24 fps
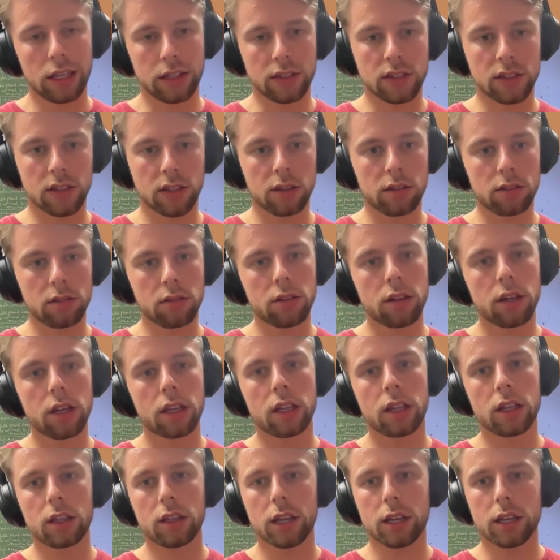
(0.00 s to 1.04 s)
so
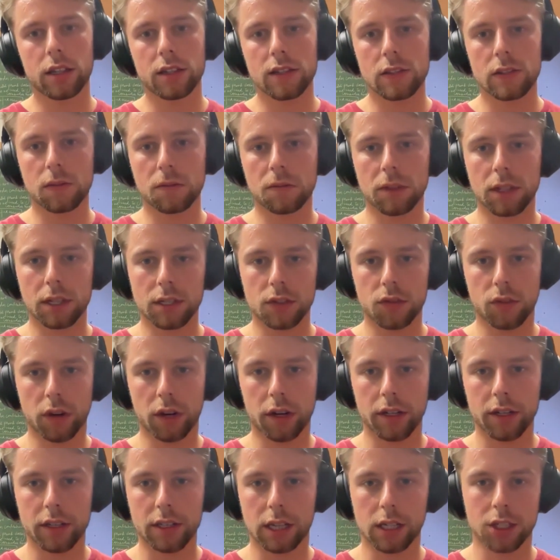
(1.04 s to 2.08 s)
there's
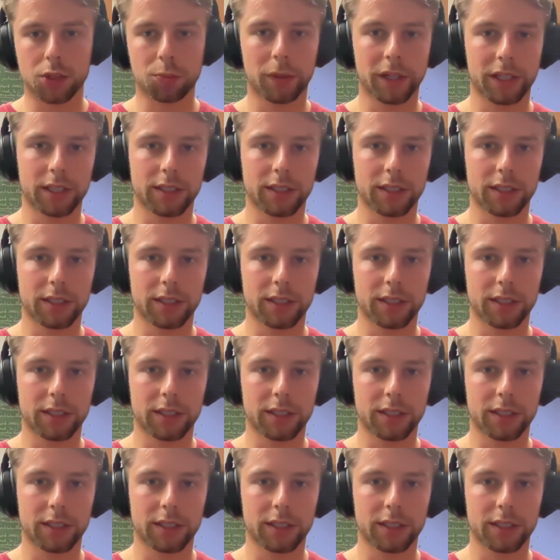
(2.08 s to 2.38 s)
various aspects,